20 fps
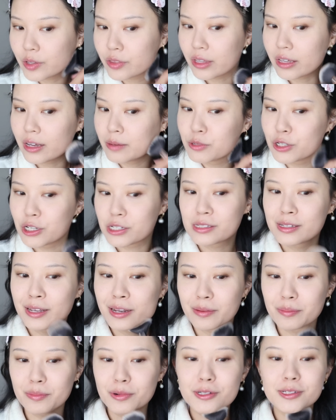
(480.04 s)
I think I'm just
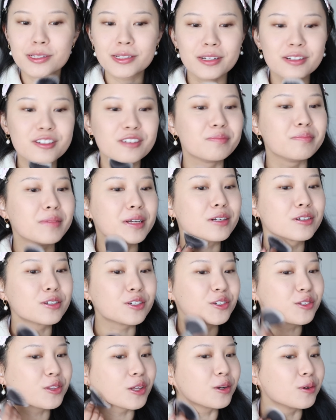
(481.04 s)
like more
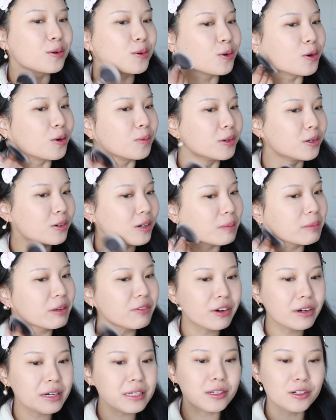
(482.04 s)
sentimental than normal. I'm a
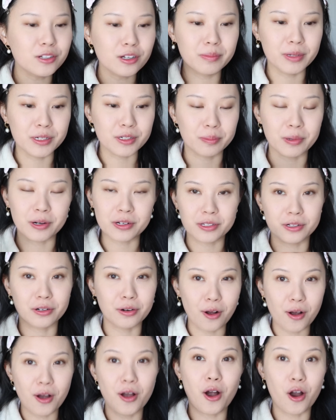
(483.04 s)
very sentimental
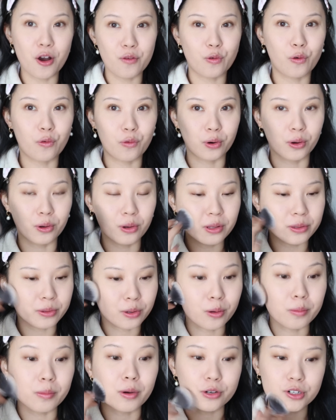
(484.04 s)
person overall,
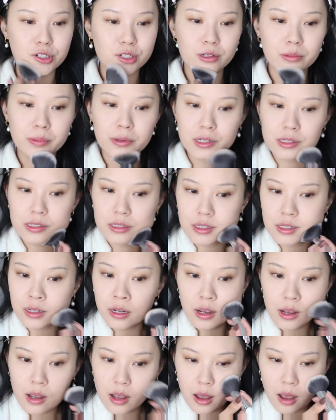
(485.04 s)
an emotional person,
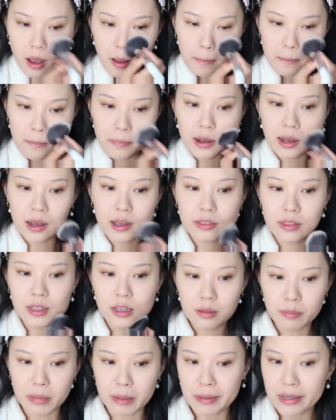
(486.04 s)
but I
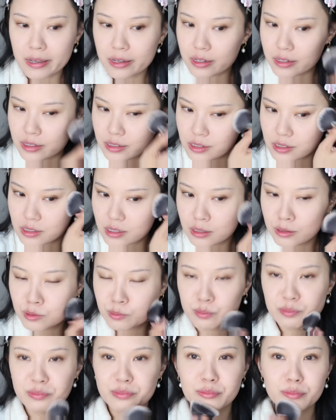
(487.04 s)
think maybe because
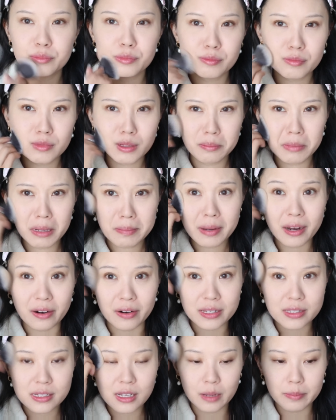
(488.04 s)
my
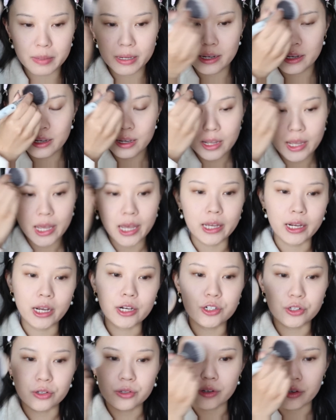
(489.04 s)
period's coming. And I
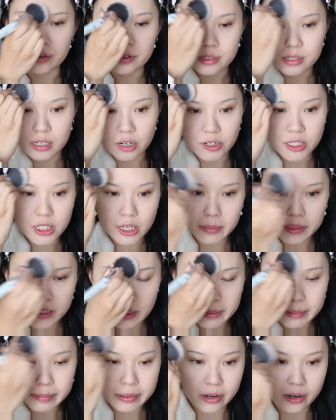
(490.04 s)
do notice every time I
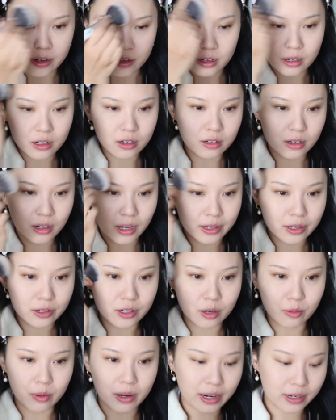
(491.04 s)
get my period, girl, I don't
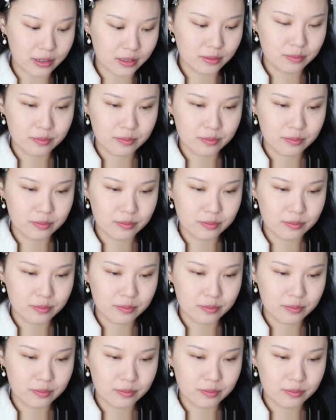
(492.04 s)
know why,